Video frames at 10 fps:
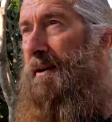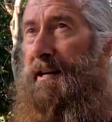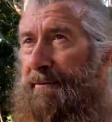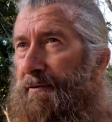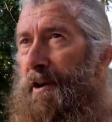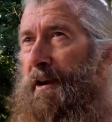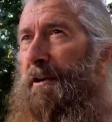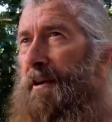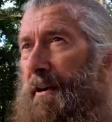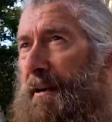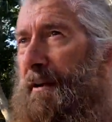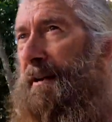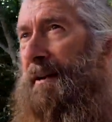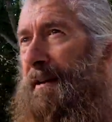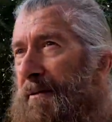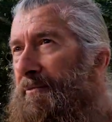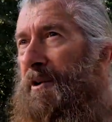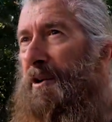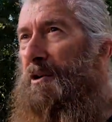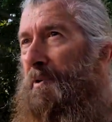it is Friday night,
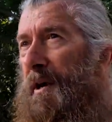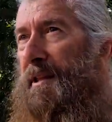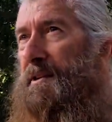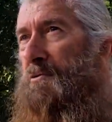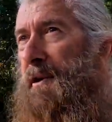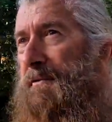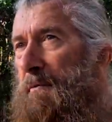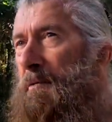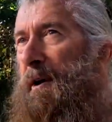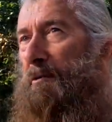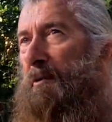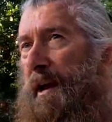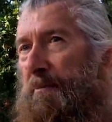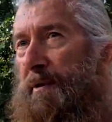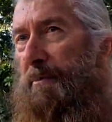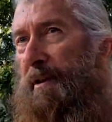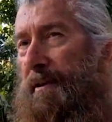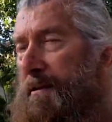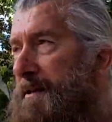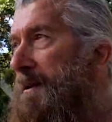already there's quite a few people camped up
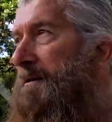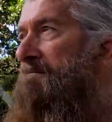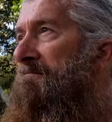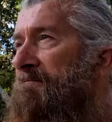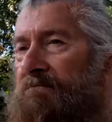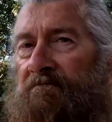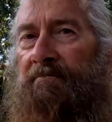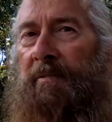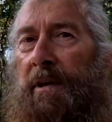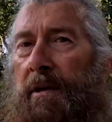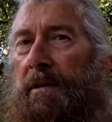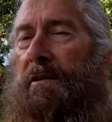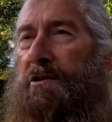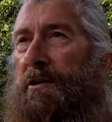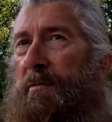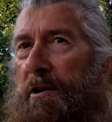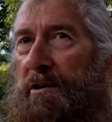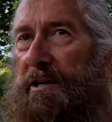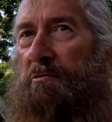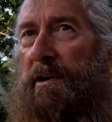here, so should be a
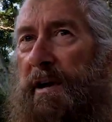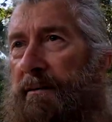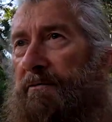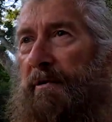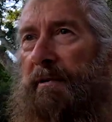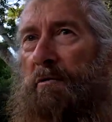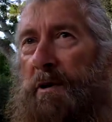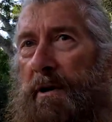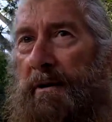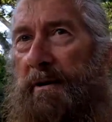nice weekend for everyone.